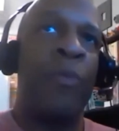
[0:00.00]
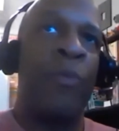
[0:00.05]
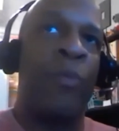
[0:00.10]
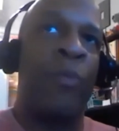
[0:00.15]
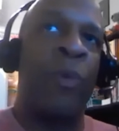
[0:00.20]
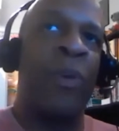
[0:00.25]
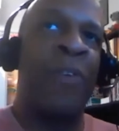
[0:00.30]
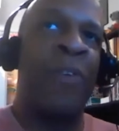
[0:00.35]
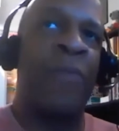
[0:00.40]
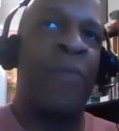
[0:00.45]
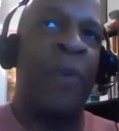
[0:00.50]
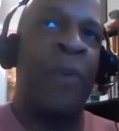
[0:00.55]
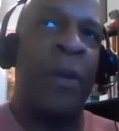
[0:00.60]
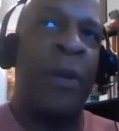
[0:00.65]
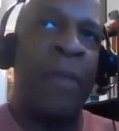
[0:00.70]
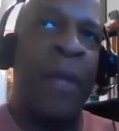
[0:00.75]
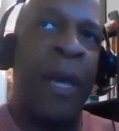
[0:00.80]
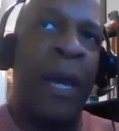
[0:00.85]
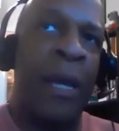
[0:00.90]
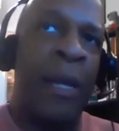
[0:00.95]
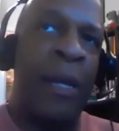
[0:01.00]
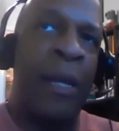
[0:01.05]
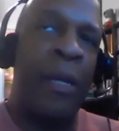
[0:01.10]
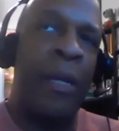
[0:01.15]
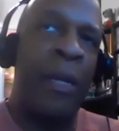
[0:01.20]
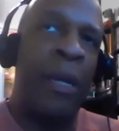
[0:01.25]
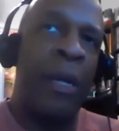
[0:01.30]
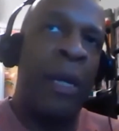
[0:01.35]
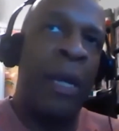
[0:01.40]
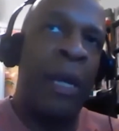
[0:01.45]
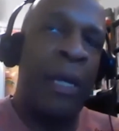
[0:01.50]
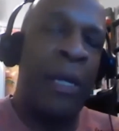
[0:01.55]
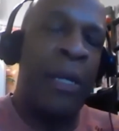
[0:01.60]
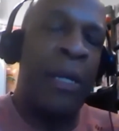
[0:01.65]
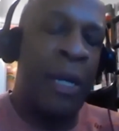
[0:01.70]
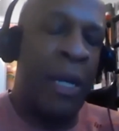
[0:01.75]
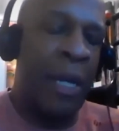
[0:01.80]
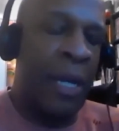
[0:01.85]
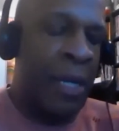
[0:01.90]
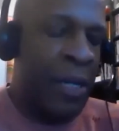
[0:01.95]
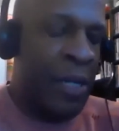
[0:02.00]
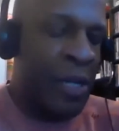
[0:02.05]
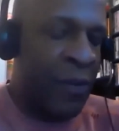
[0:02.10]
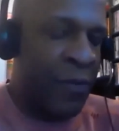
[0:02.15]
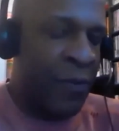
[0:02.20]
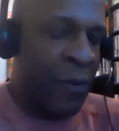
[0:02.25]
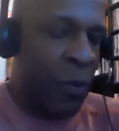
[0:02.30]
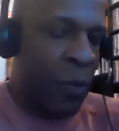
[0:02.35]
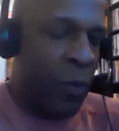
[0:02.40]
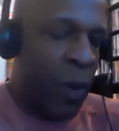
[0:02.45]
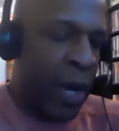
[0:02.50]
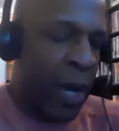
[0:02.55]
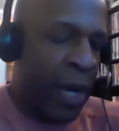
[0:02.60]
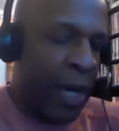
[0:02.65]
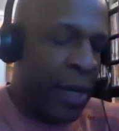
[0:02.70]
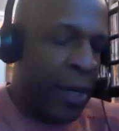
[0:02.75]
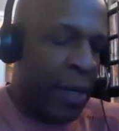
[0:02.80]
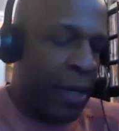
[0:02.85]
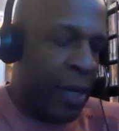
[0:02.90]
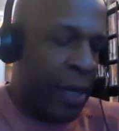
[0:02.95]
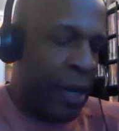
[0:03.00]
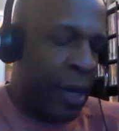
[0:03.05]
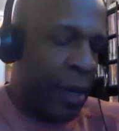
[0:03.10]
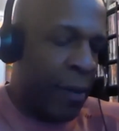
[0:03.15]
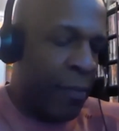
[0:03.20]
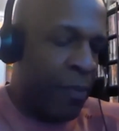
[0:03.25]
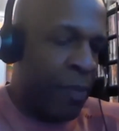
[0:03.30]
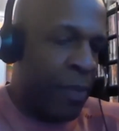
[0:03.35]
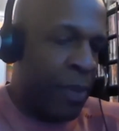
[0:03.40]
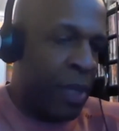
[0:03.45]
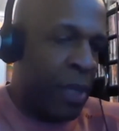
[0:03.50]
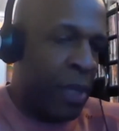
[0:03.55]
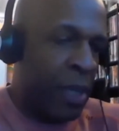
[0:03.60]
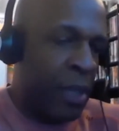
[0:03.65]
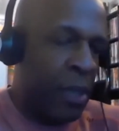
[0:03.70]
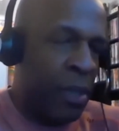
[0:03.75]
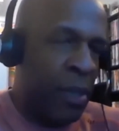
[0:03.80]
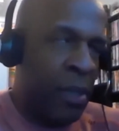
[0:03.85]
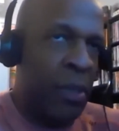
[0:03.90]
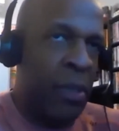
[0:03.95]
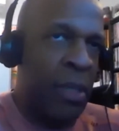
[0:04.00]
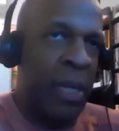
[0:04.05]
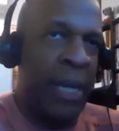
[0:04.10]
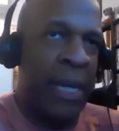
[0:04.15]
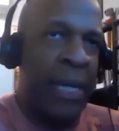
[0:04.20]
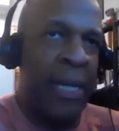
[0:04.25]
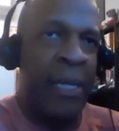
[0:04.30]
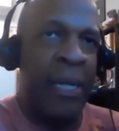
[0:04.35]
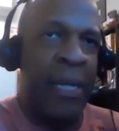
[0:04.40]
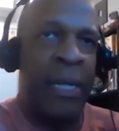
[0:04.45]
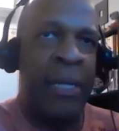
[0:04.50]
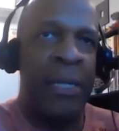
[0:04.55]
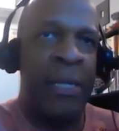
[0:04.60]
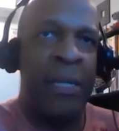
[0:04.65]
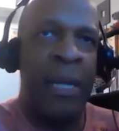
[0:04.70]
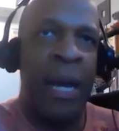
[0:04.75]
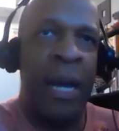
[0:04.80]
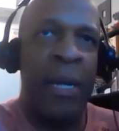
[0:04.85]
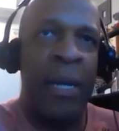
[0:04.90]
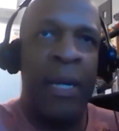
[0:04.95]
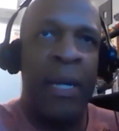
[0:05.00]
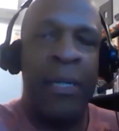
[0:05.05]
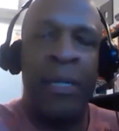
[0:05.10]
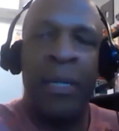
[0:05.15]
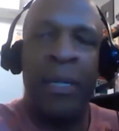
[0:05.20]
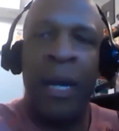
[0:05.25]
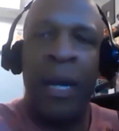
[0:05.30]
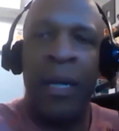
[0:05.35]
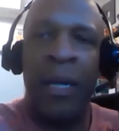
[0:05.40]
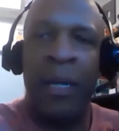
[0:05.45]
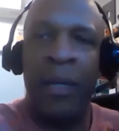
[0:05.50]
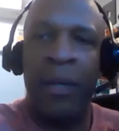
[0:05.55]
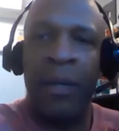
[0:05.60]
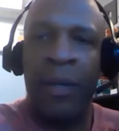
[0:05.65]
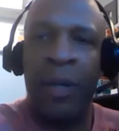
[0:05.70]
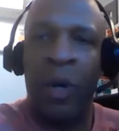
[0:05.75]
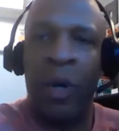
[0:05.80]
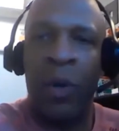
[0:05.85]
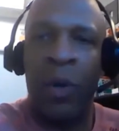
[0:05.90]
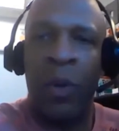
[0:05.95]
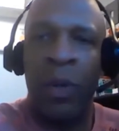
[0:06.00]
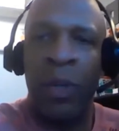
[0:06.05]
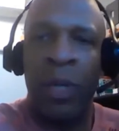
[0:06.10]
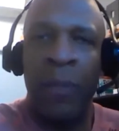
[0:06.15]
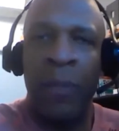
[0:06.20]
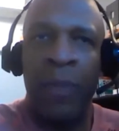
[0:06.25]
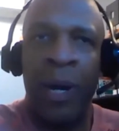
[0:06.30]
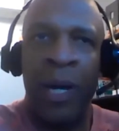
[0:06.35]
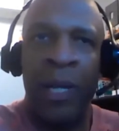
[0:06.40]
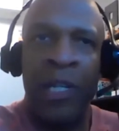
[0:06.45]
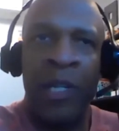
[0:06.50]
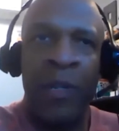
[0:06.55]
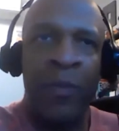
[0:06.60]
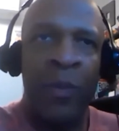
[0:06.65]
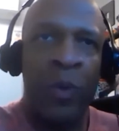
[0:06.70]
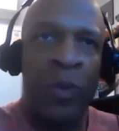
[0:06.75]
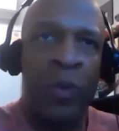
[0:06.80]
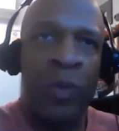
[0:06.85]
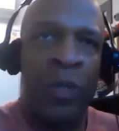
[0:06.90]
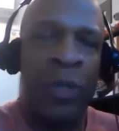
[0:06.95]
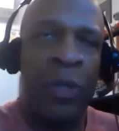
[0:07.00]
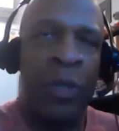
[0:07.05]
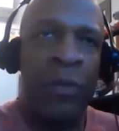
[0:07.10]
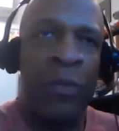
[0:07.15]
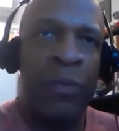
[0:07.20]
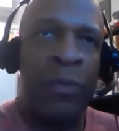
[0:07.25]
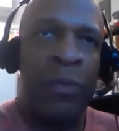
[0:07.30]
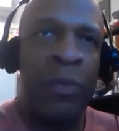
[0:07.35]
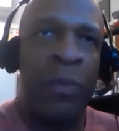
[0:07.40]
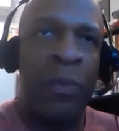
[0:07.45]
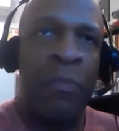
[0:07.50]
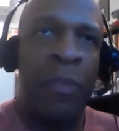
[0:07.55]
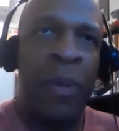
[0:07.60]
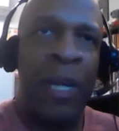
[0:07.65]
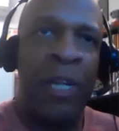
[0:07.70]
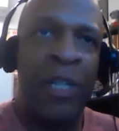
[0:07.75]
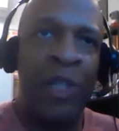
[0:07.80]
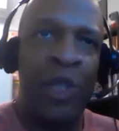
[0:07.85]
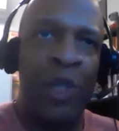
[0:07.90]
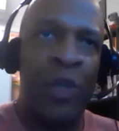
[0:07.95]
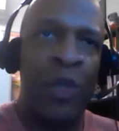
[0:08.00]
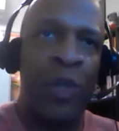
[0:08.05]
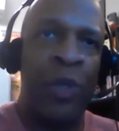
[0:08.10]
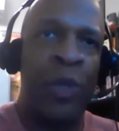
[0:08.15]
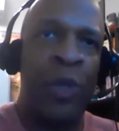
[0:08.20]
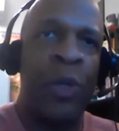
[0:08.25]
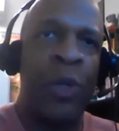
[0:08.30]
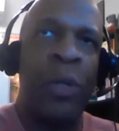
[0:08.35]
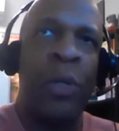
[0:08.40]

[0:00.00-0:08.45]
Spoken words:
reframe that in a different way. It's not currently possible to measure